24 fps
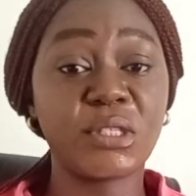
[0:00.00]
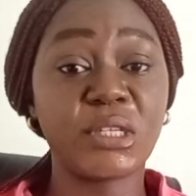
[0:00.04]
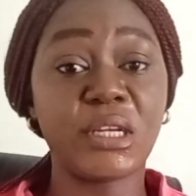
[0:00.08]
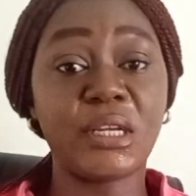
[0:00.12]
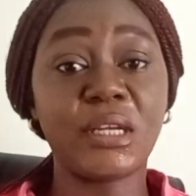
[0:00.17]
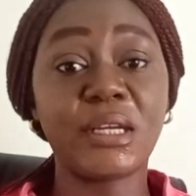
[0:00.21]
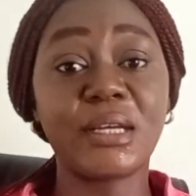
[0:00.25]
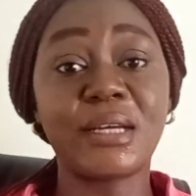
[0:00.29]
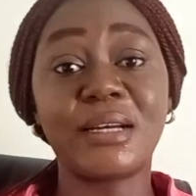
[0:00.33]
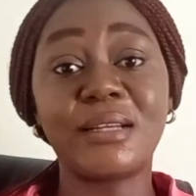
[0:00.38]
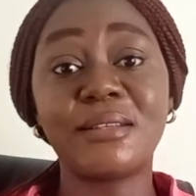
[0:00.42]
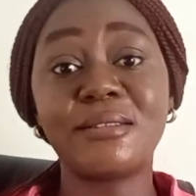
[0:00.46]

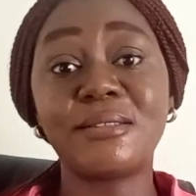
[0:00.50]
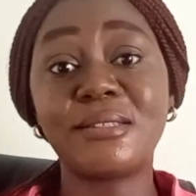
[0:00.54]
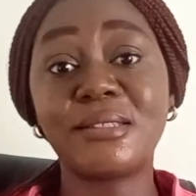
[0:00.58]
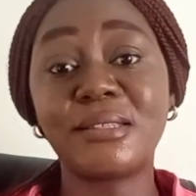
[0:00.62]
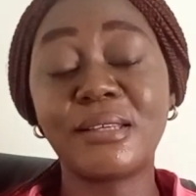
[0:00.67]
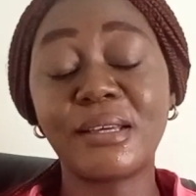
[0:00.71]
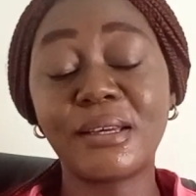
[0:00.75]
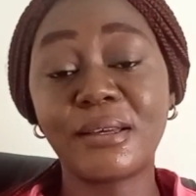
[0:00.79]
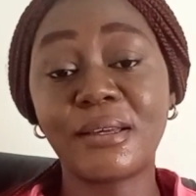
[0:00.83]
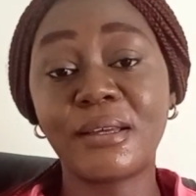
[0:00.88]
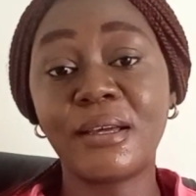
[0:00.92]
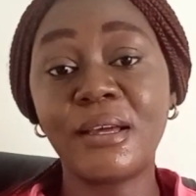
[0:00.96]
Then you can
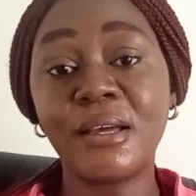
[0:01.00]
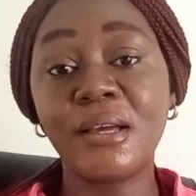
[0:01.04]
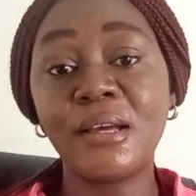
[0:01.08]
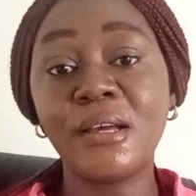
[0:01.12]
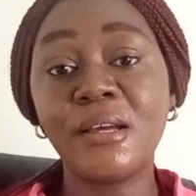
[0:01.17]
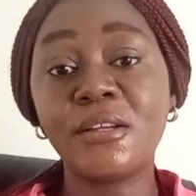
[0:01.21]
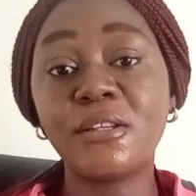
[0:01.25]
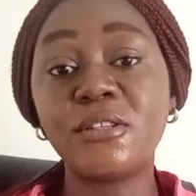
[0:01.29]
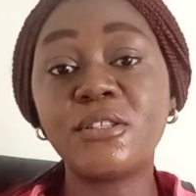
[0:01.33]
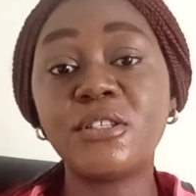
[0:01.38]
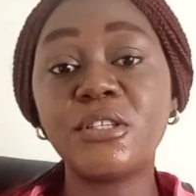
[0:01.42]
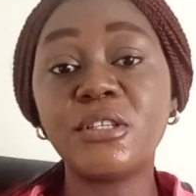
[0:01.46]
take
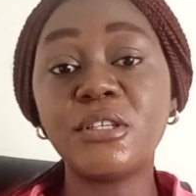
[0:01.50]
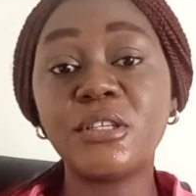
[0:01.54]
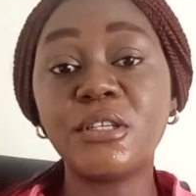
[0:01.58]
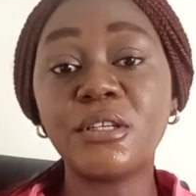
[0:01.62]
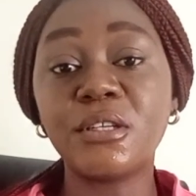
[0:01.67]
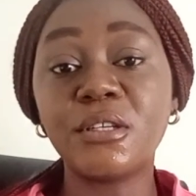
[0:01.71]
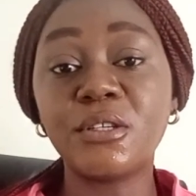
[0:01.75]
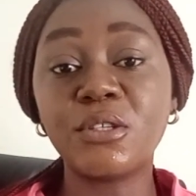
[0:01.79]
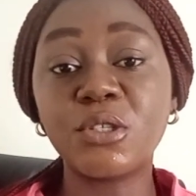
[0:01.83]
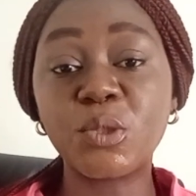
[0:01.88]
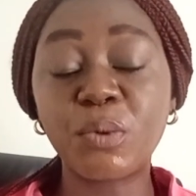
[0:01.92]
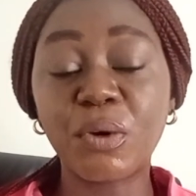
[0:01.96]

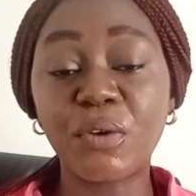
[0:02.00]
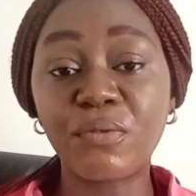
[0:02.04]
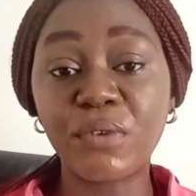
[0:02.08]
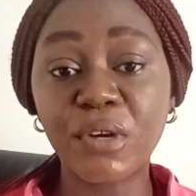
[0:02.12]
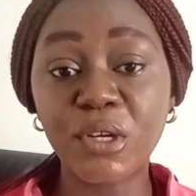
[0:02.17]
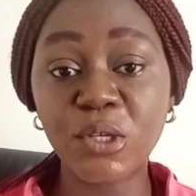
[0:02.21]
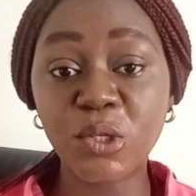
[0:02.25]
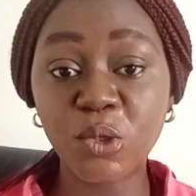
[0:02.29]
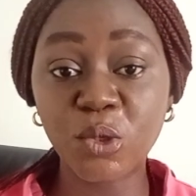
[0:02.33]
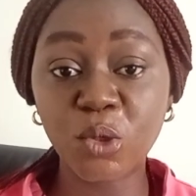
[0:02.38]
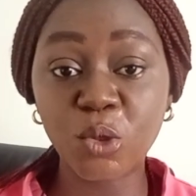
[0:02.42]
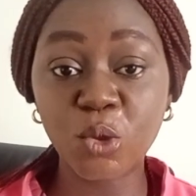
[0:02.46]
the
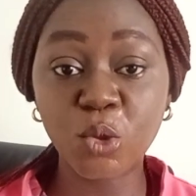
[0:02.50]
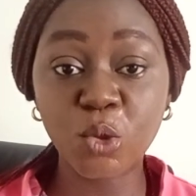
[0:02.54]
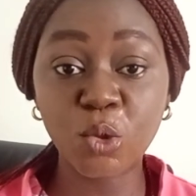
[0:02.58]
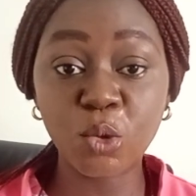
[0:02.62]
supervisor